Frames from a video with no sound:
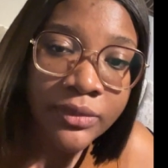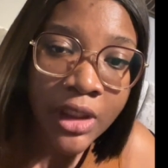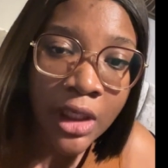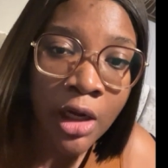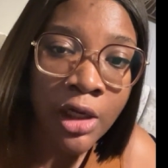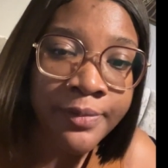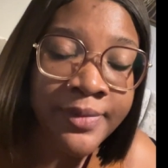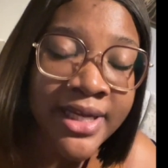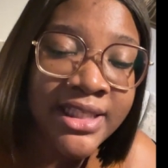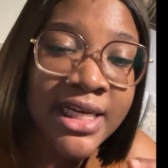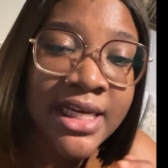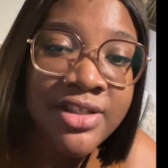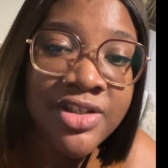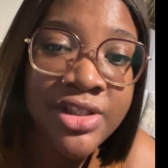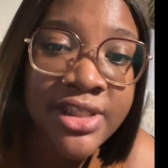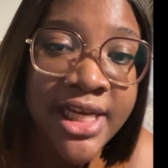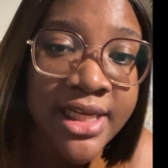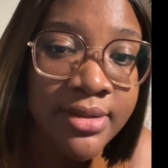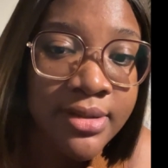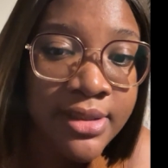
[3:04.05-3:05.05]
I'll be attaching
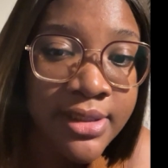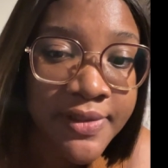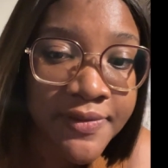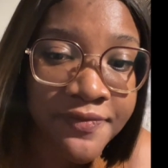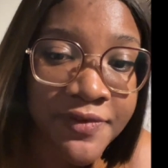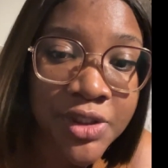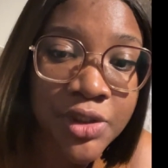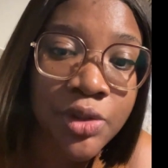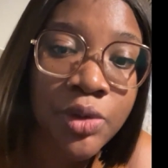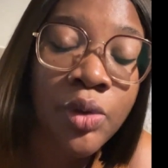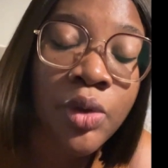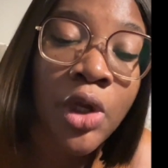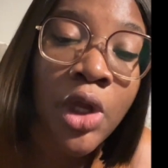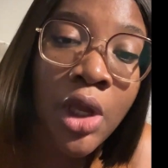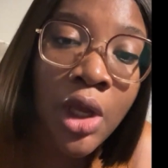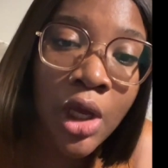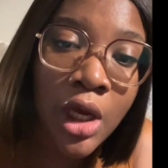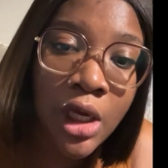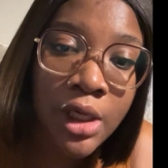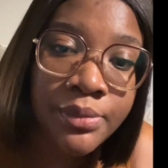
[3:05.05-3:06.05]
that to this video.
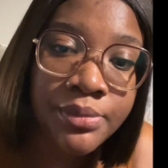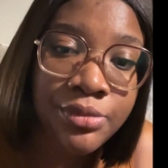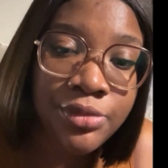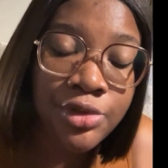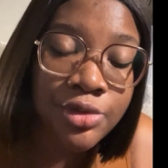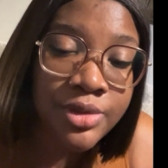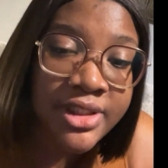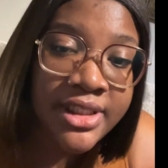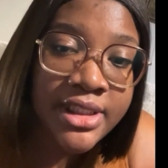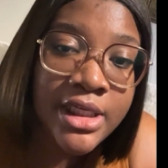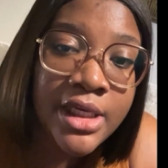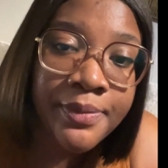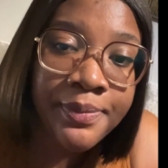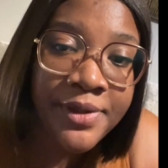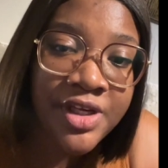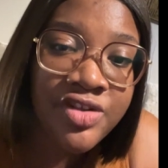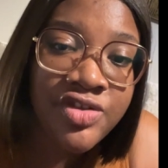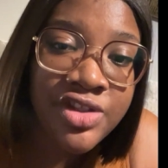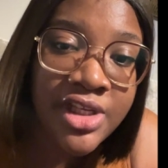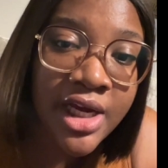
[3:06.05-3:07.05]
You'd see a
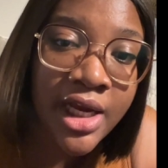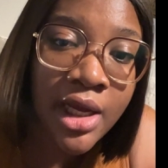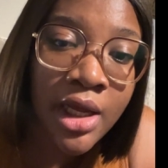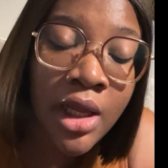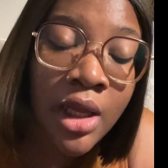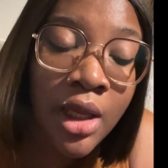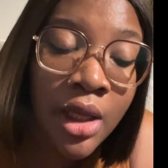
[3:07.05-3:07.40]
page that